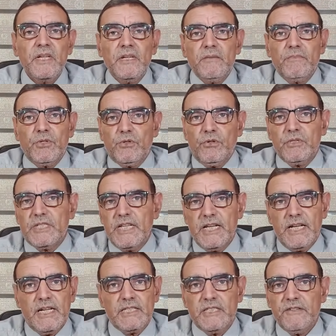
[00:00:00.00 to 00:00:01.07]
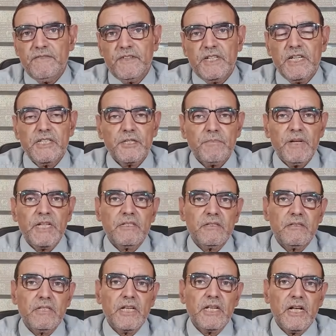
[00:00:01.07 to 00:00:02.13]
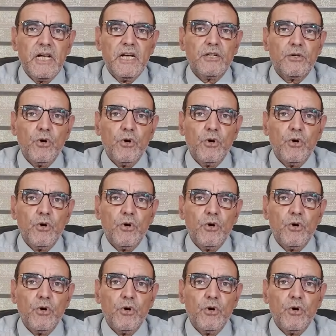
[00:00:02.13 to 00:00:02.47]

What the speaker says: because they are different, but they are